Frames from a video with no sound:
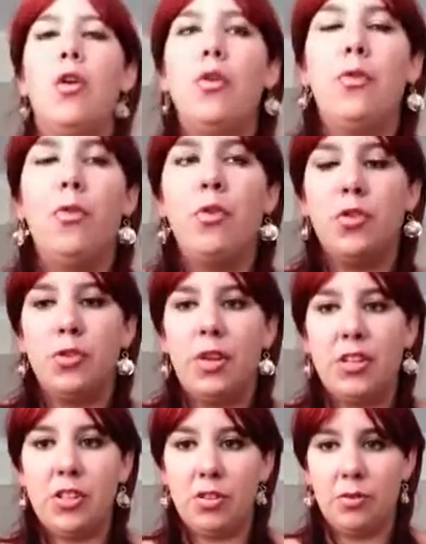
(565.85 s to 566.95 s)
for the
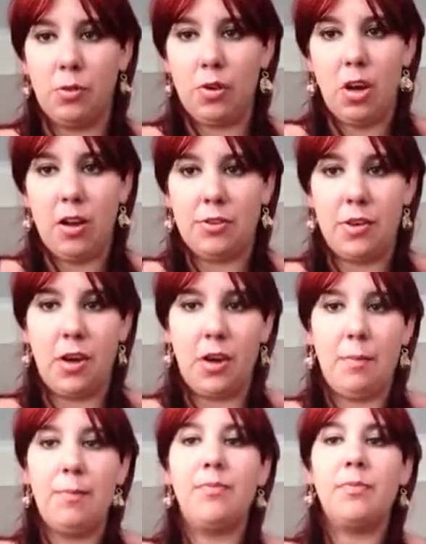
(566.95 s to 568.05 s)
duration of your
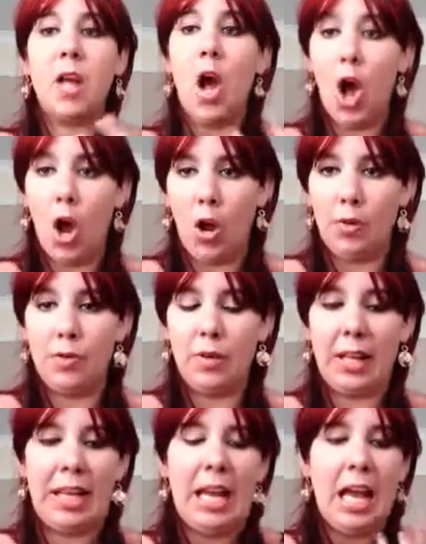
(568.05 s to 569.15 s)
lifetime,
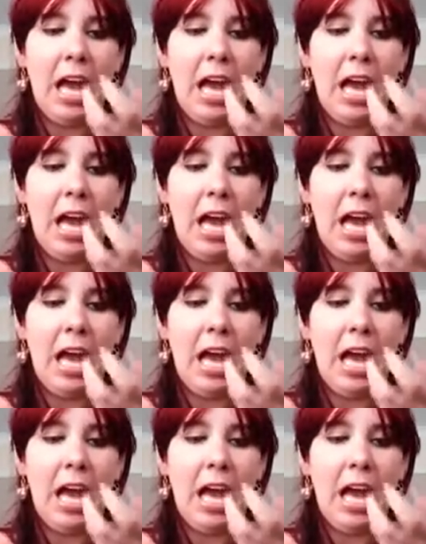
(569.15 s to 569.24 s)
hopefully.